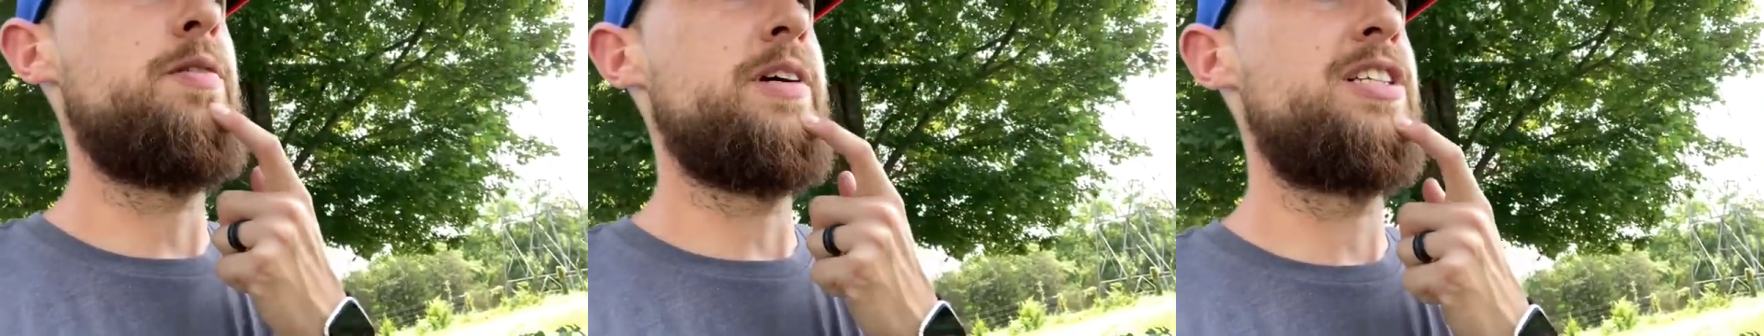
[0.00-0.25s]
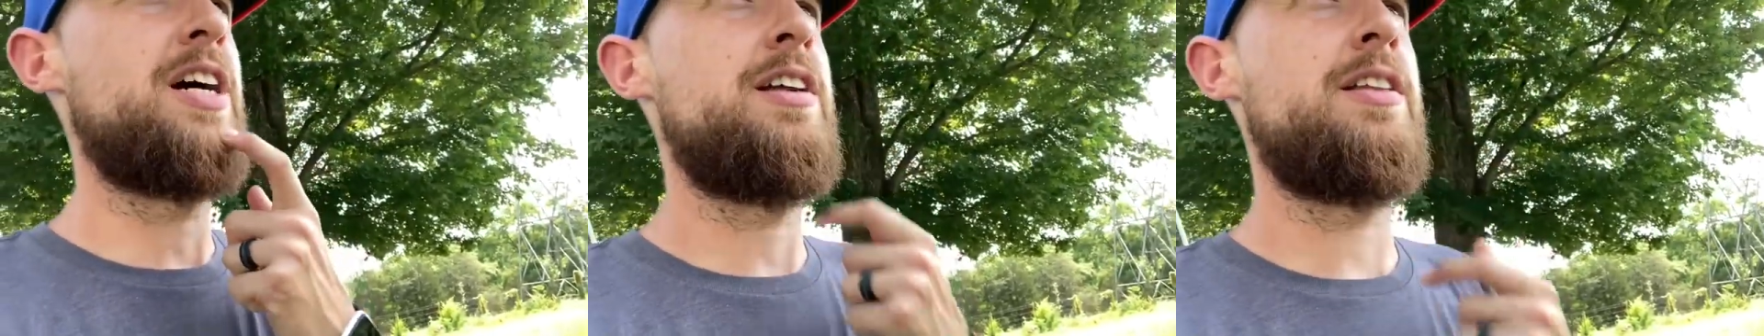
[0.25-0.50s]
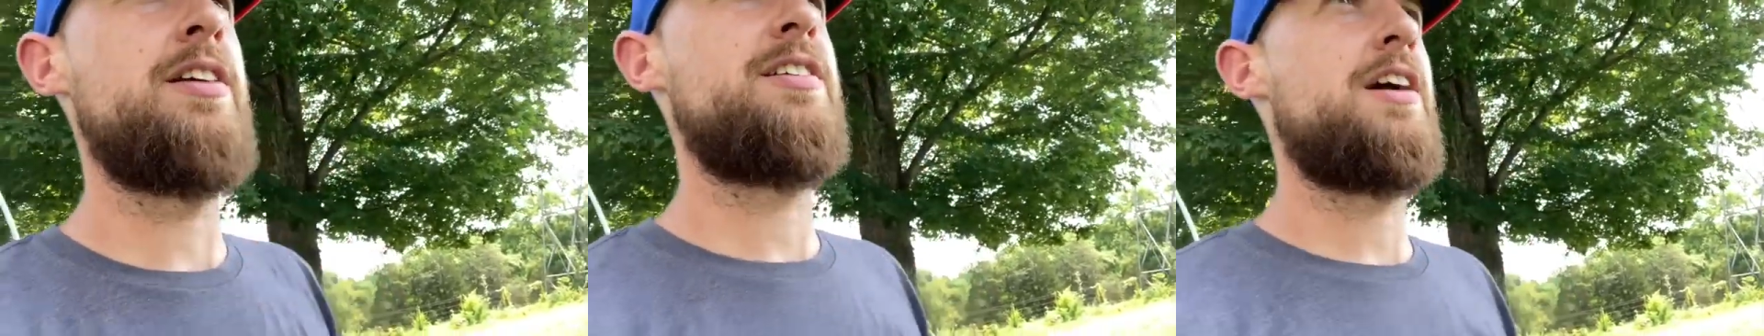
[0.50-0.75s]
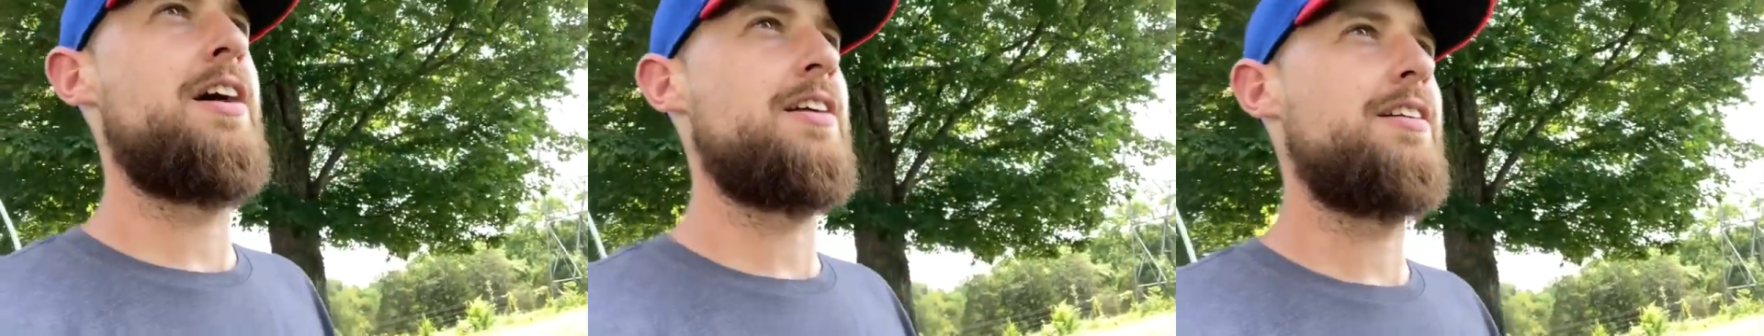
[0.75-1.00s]
we started this
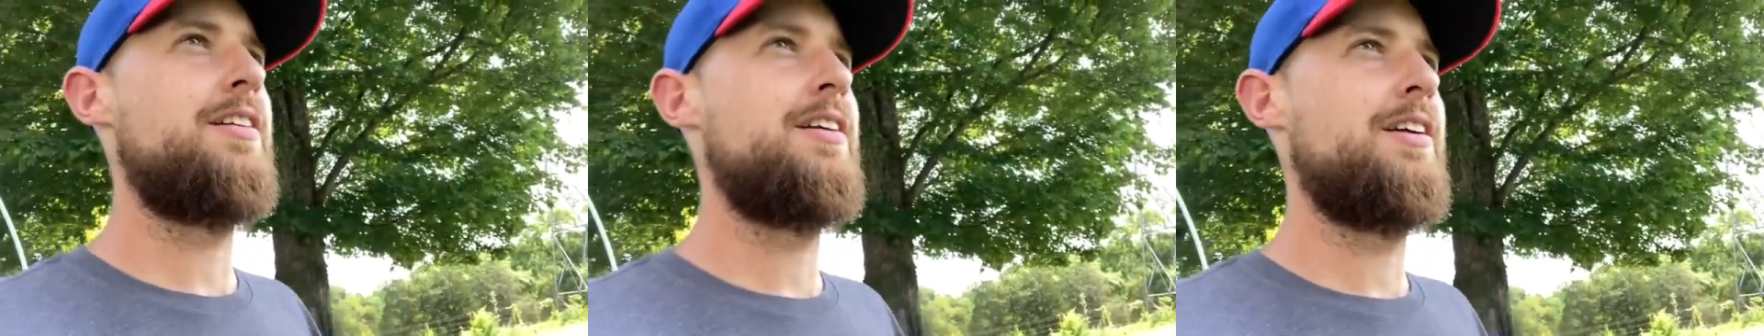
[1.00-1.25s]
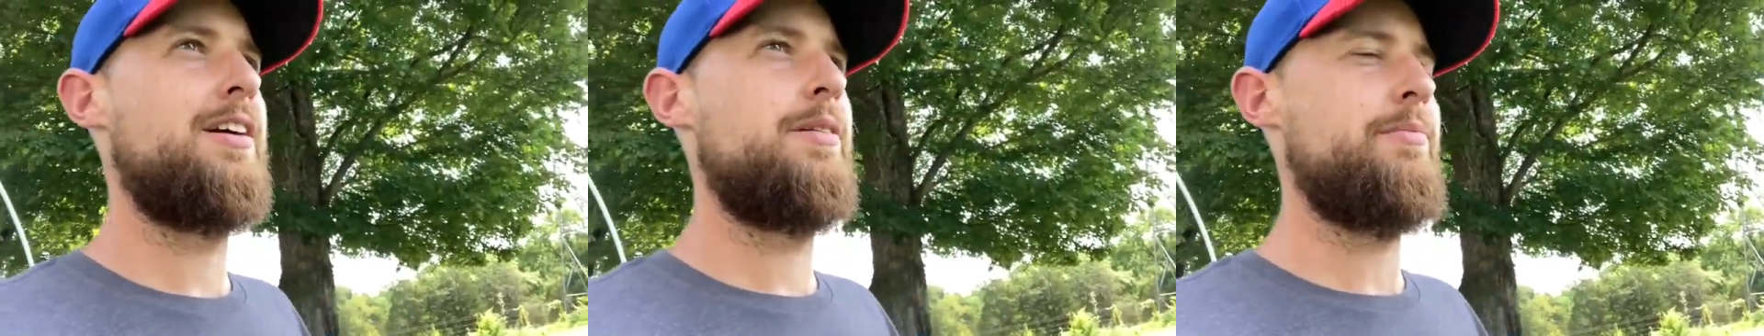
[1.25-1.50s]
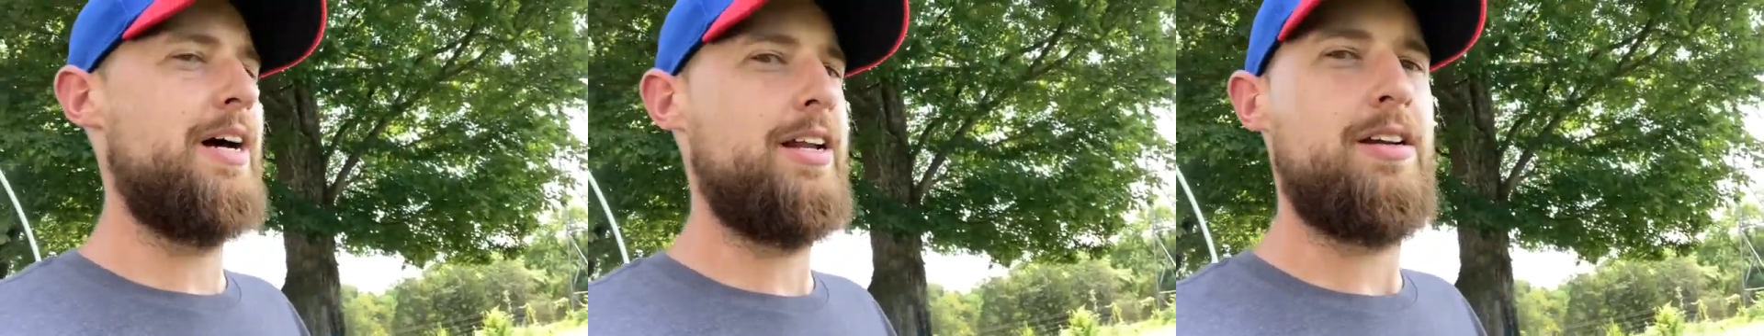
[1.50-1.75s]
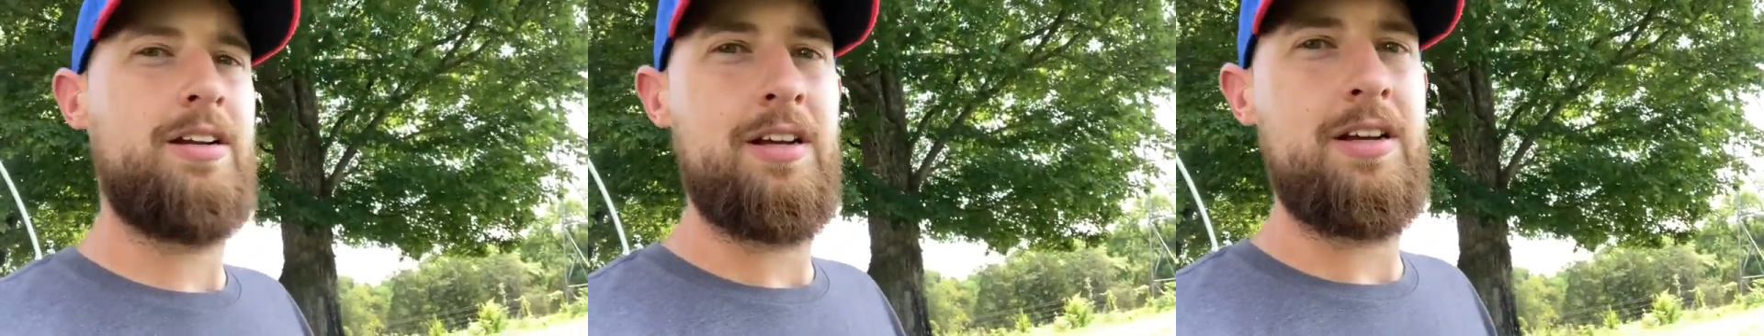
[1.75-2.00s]
garden, but
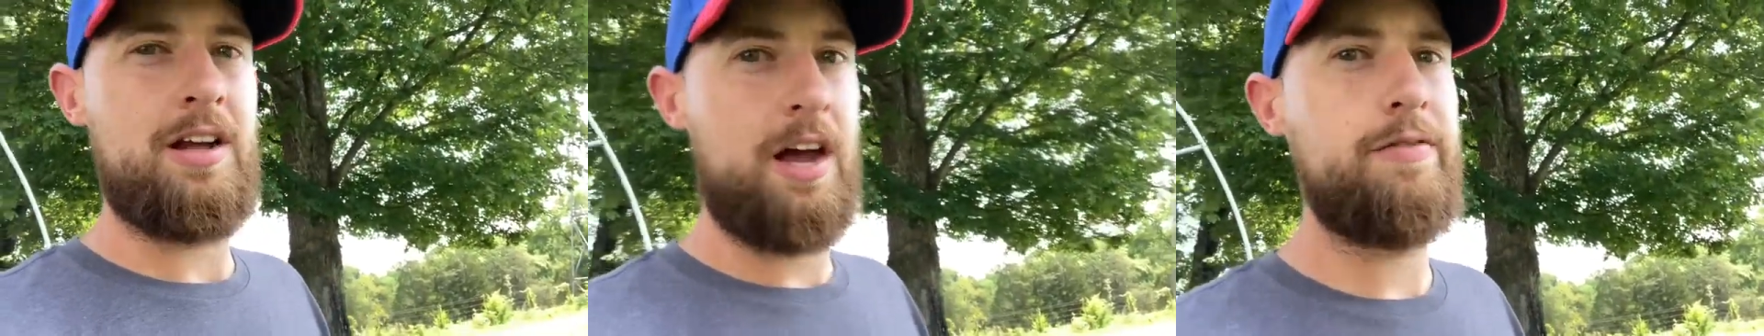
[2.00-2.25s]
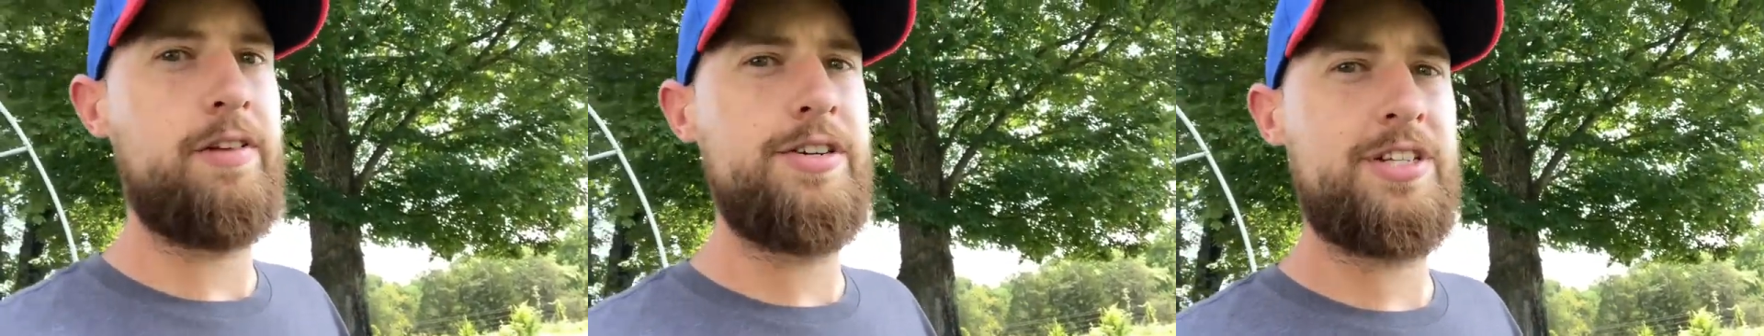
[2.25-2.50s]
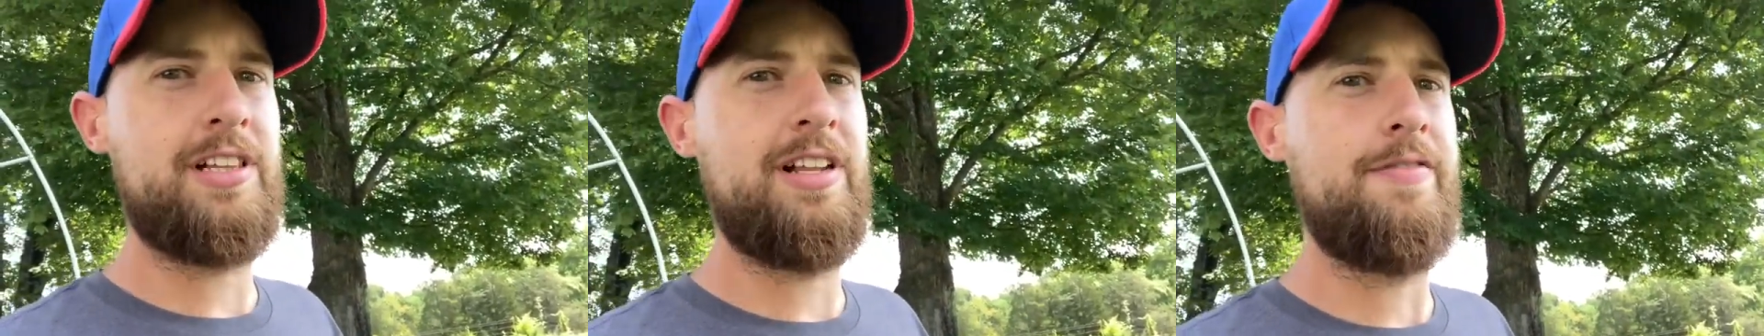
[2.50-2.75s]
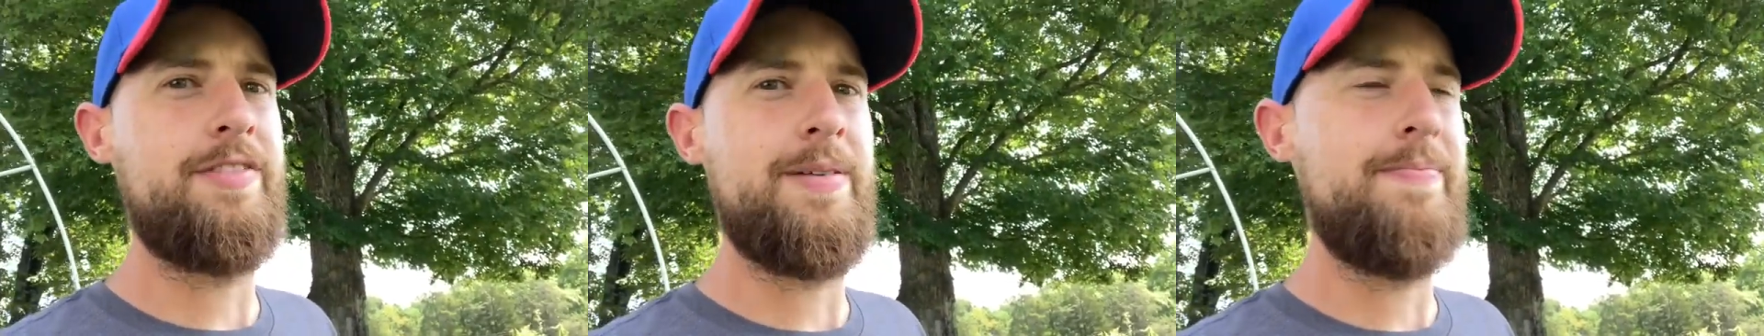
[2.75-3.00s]
I've learned to
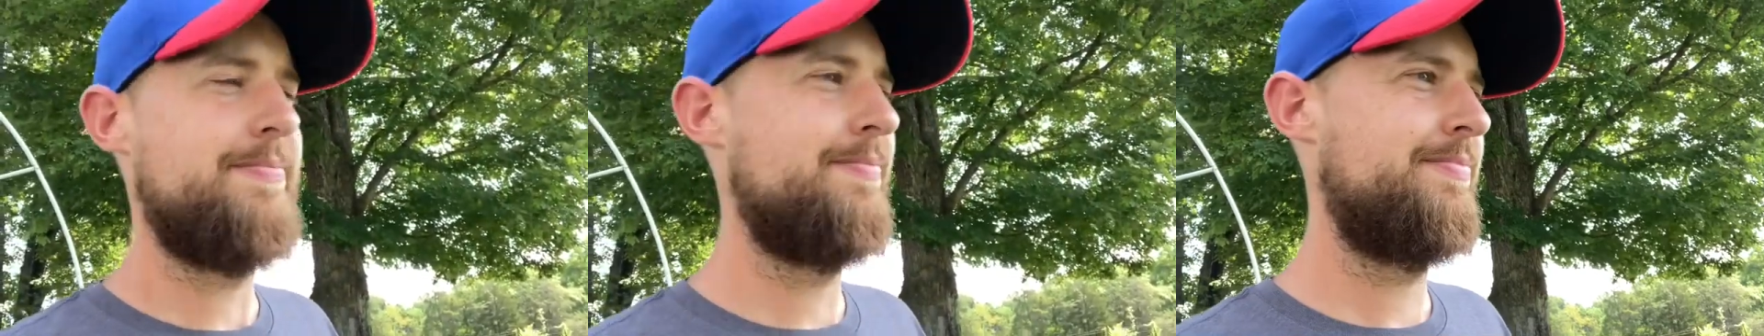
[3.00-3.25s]
love them.